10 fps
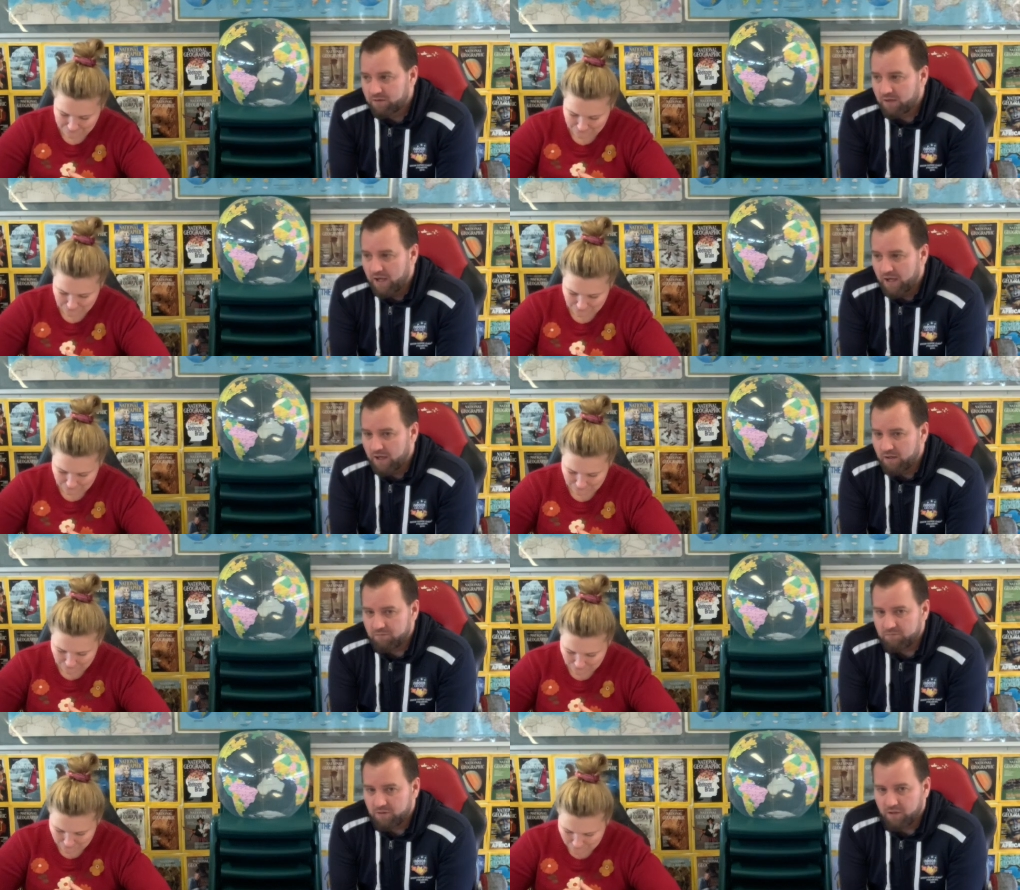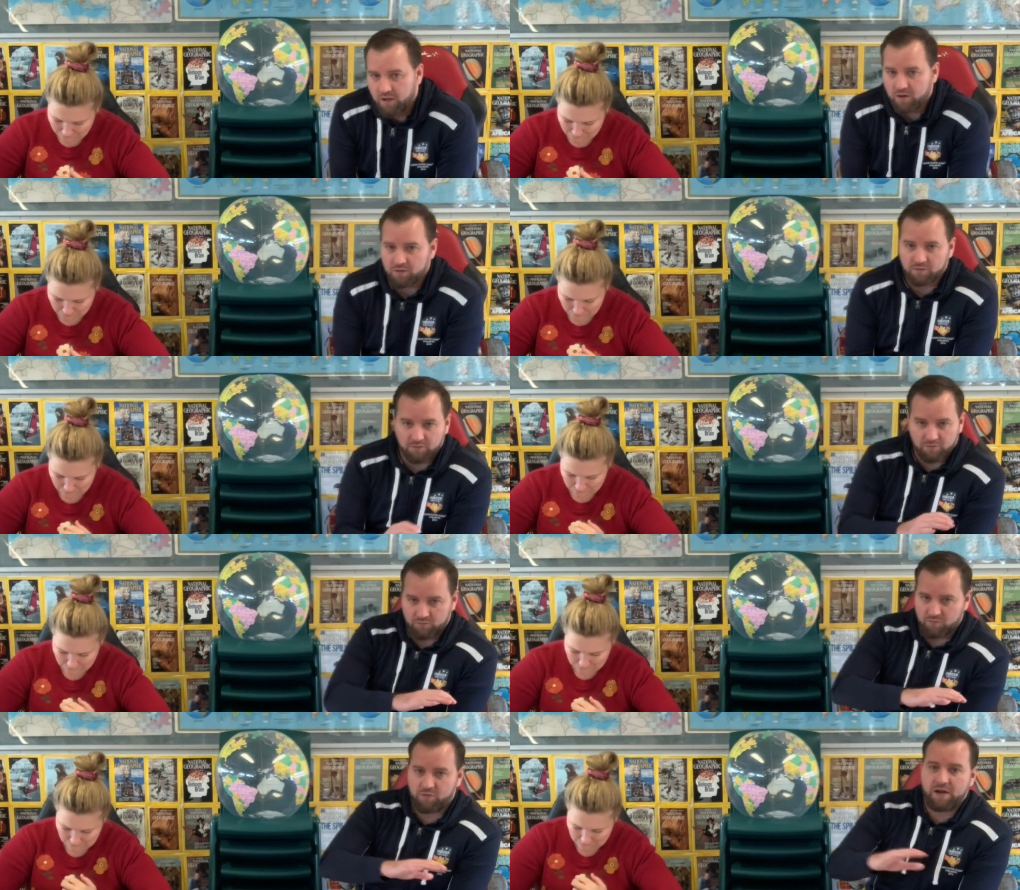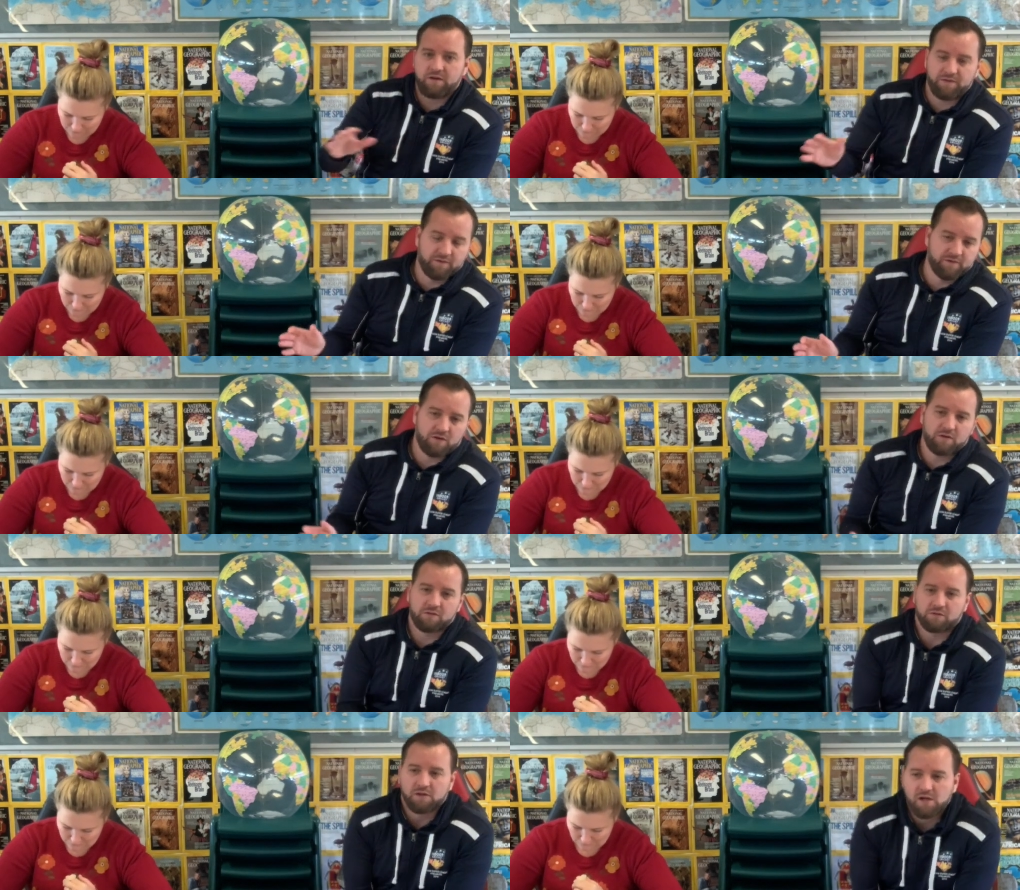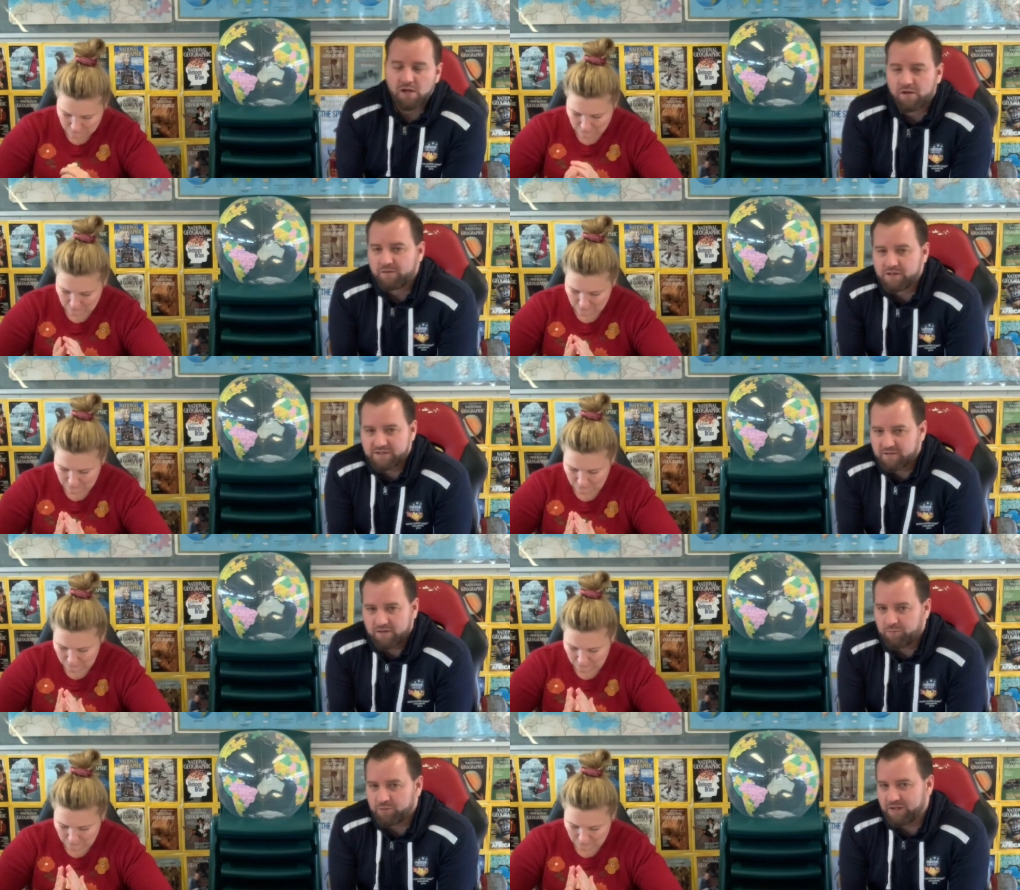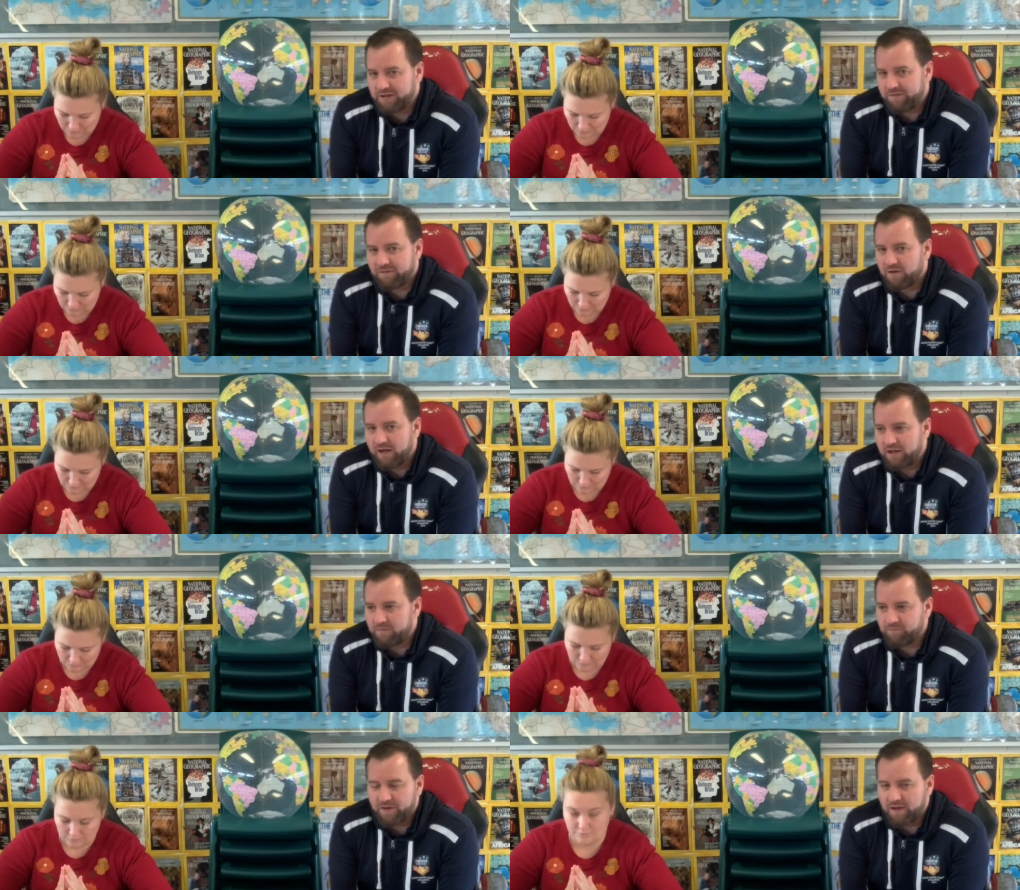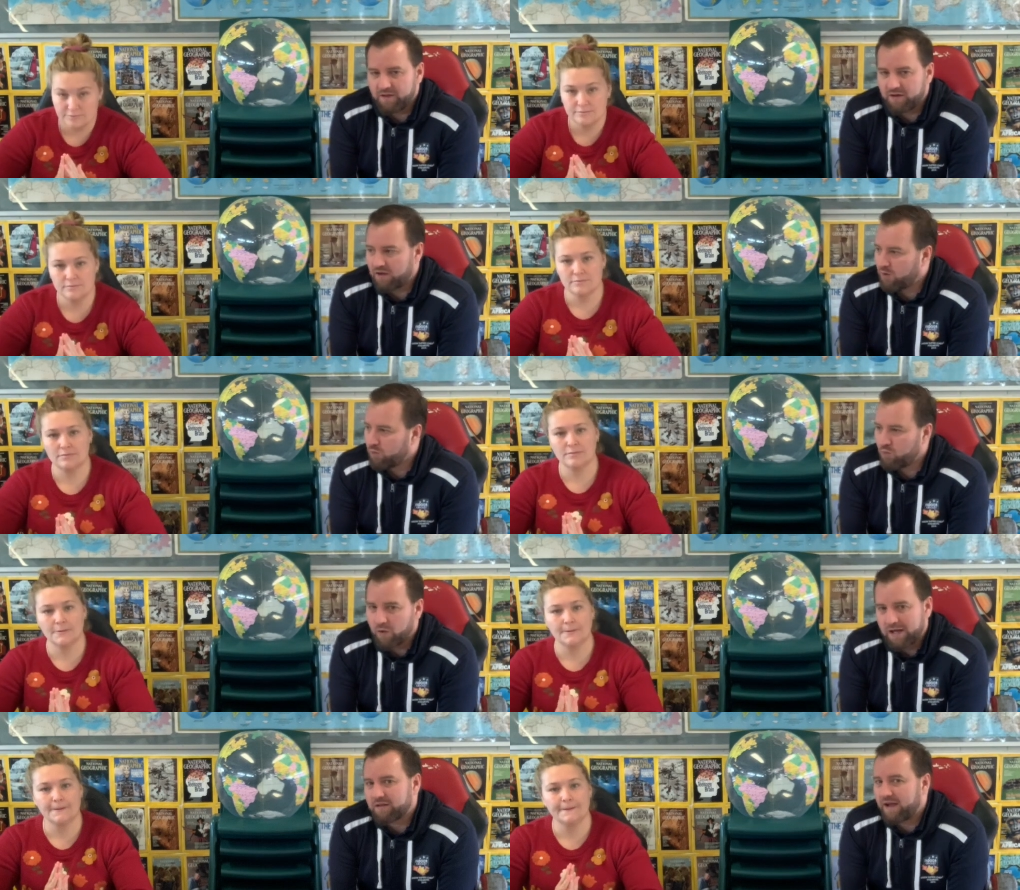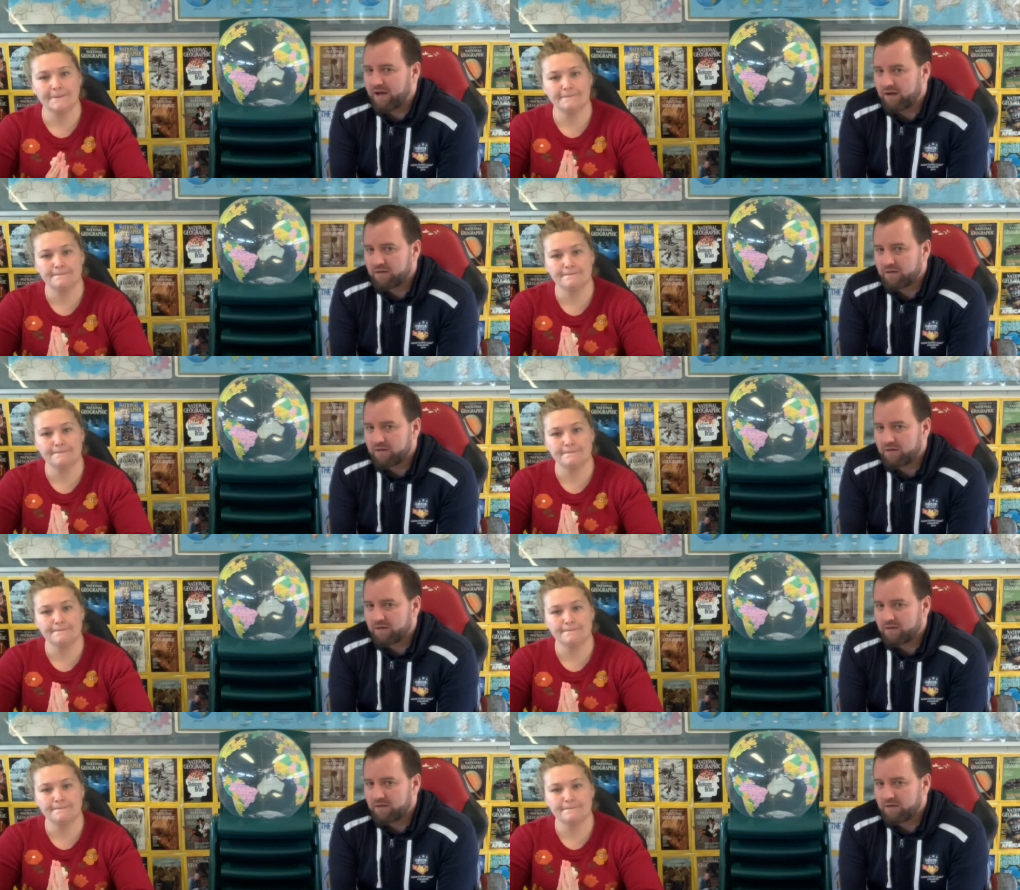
Speaker 1: uh, a whole reef of coral that's completely fine. And then a week later,